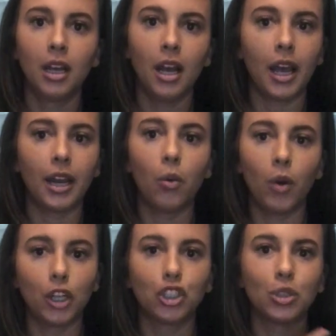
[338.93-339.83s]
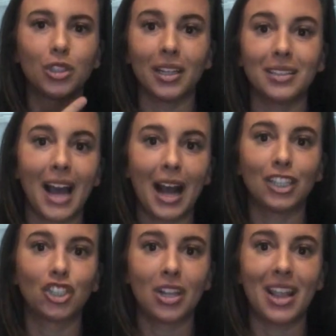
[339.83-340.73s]
I don't want you to
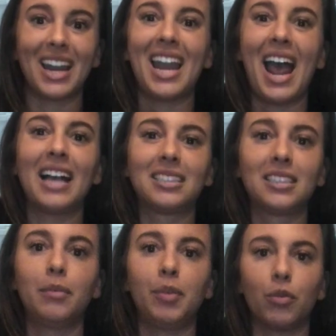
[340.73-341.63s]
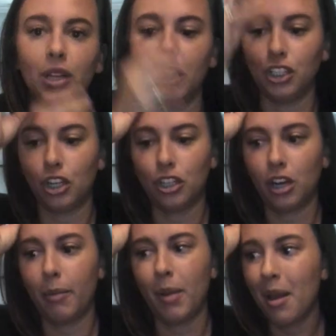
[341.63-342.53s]
attach that it has to be a
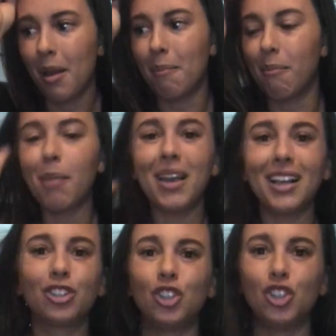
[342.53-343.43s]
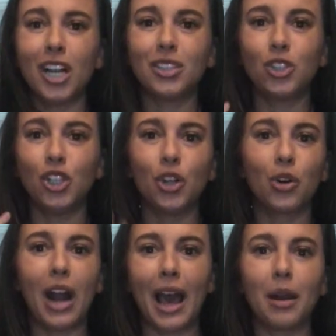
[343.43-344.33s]
relationship. Maybe it's just
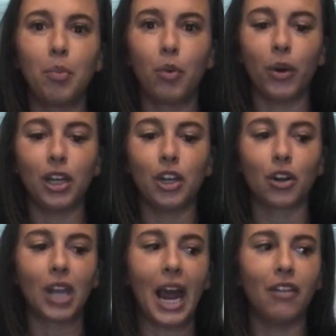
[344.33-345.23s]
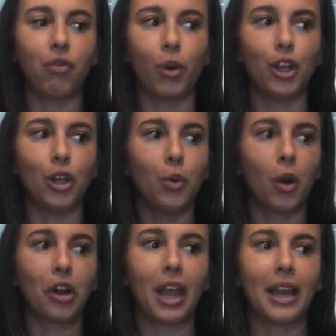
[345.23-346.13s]
you're at a point in your life where you
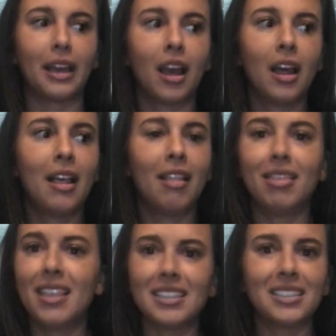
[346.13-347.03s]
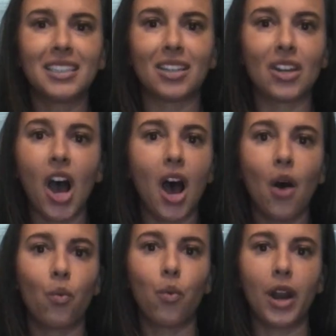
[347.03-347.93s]
are like, this is
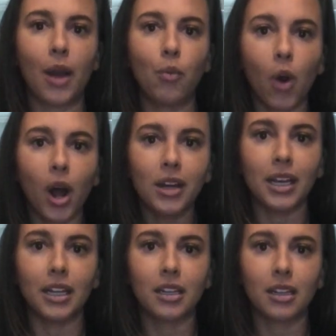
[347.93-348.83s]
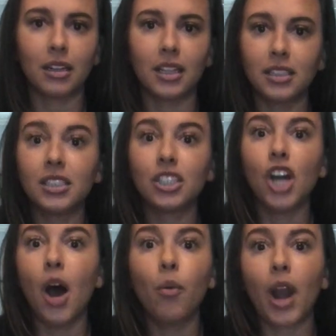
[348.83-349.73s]
not what I wanted. This is
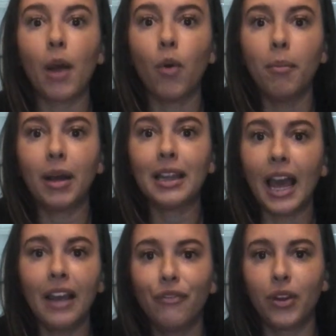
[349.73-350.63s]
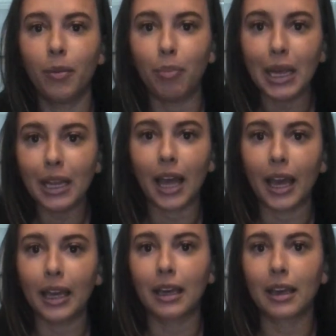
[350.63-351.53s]
not what I want my life to be like.